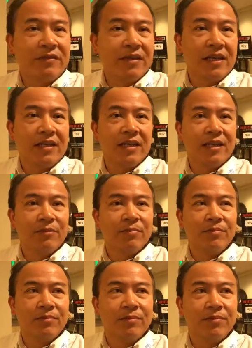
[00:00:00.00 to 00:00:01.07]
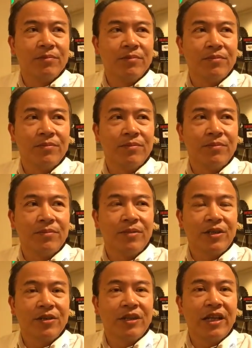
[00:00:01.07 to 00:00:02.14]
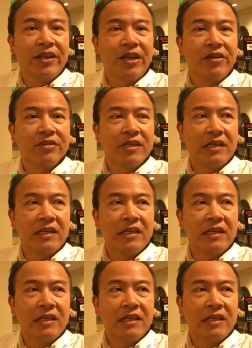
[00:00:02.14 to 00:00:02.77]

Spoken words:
that there's